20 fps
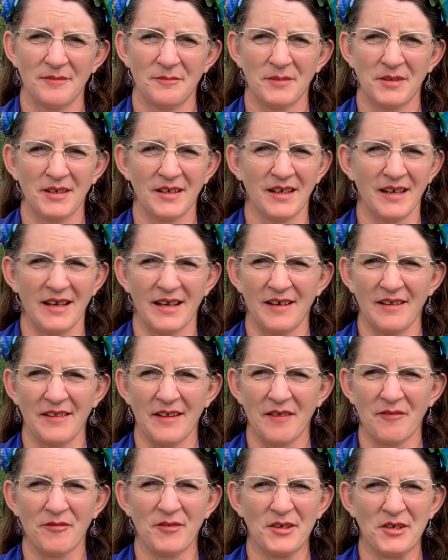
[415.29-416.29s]
But yeah,
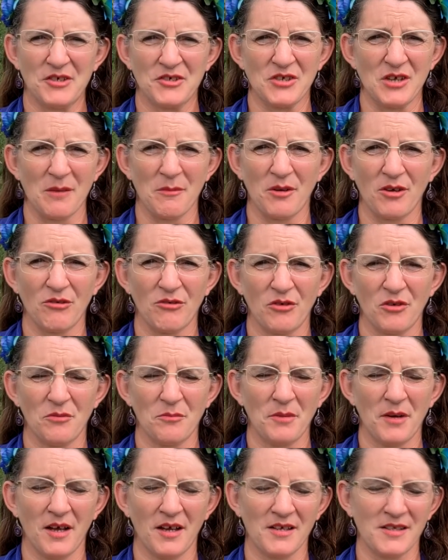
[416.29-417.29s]
that first time I grew
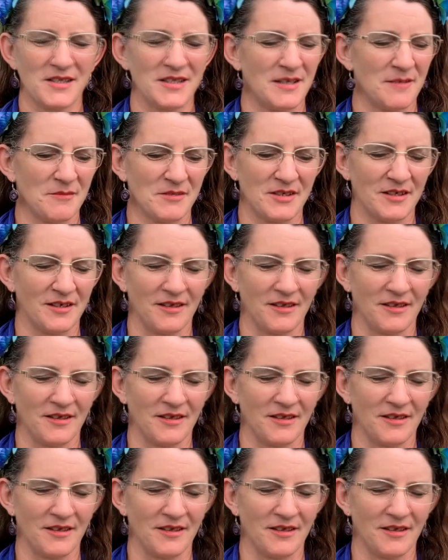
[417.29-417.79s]
parsnips,